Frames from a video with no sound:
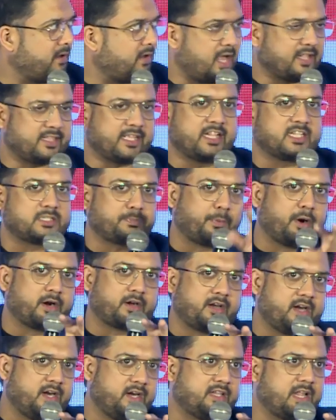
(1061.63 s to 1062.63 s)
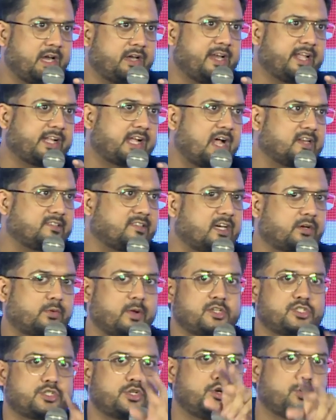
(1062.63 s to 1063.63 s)
I think it's pertinent that Nick asked that
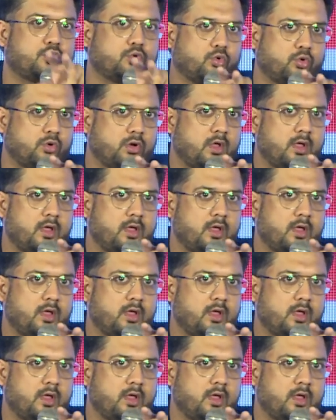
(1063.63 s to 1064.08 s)
question to,